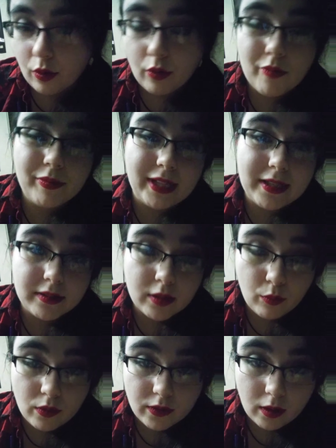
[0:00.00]
or replace
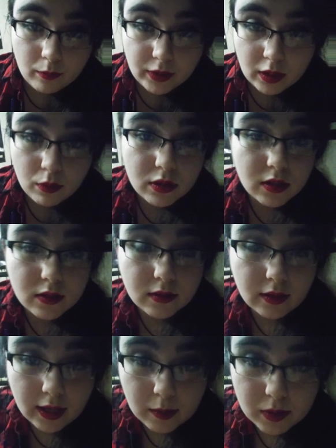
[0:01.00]
it with something with the
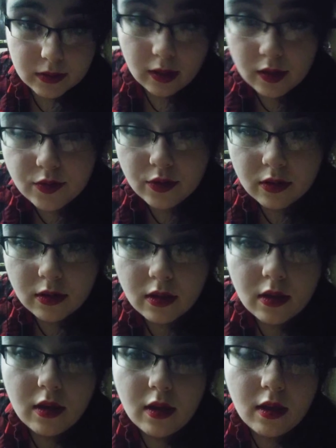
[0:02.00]
same intention
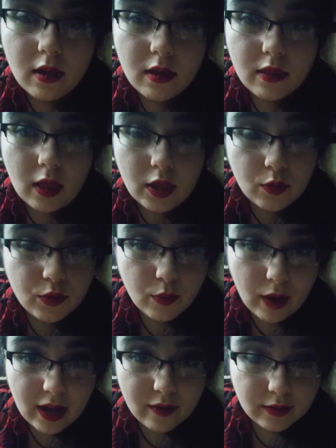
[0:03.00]
that you do
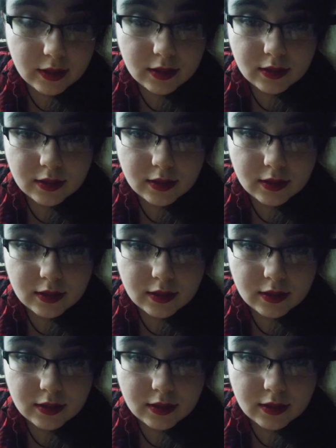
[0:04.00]
have.